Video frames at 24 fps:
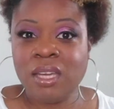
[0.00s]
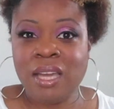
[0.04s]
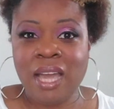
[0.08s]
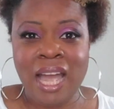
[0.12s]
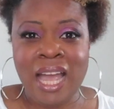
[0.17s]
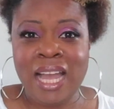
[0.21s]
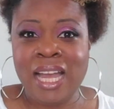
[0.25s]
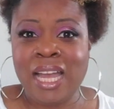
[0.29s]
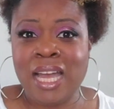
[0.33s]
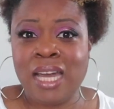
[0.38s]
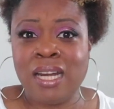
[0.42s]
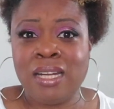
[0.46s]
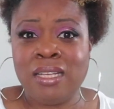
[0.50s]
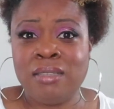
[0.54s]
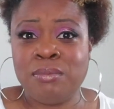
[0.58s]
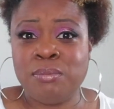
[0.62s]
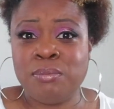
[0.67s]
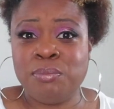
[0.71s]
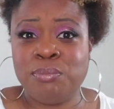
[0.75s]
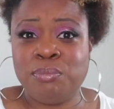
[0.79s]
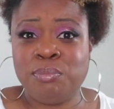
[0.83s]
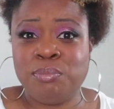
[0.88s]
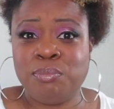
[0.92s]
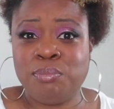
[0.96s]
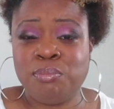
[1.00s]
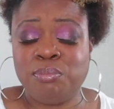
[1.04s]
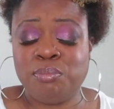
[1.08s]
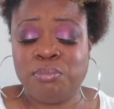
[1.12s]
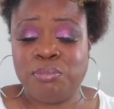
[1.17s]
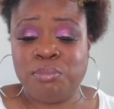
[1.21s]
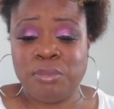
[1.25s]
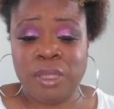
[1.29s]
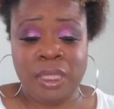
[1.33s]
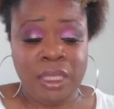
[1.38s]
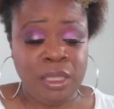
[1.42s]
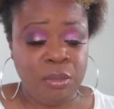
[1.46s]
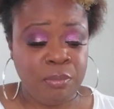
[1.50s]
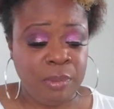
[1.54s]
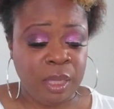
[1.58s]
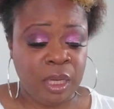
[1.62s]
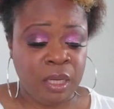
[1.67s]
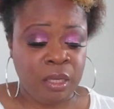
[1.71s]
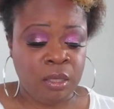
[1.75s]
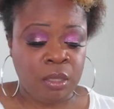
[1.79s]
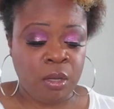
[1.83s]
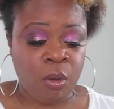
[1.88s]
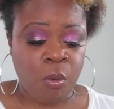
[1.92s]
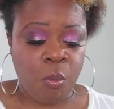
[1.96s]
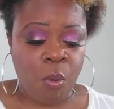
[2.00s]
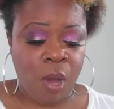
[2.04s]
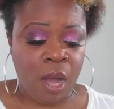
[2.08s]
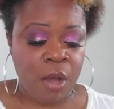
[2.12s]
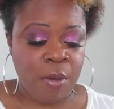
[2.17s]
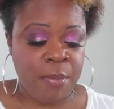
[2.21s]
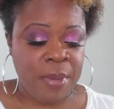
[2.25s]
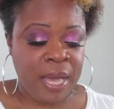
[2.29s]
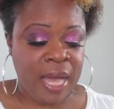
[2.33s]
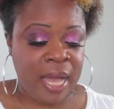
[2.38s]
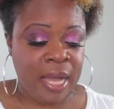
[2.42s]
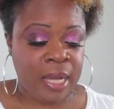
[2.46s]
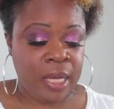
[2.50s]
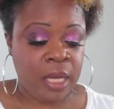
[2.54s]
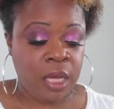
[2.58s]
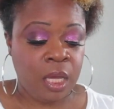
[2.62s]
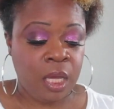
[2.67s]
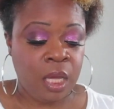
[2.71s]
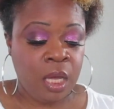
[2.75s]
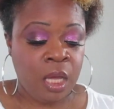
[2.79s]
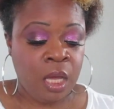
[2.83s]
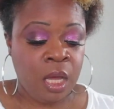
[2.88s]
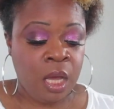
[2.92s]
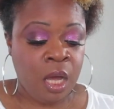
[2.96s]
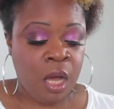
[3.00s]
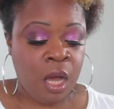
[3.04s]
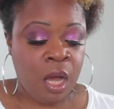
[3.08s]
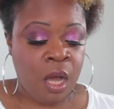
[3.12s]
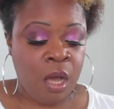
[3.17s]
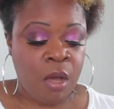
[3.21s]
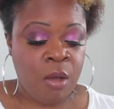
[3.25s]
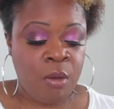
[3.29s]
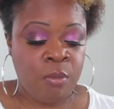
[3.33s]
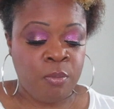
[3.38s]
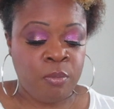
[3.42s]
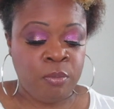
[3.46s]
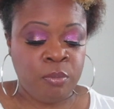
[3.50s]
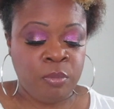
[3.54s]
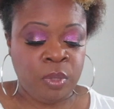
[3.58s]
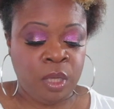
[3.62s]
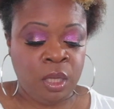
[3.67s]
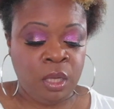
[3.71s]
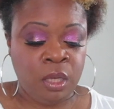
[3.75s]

I got a email a while back, um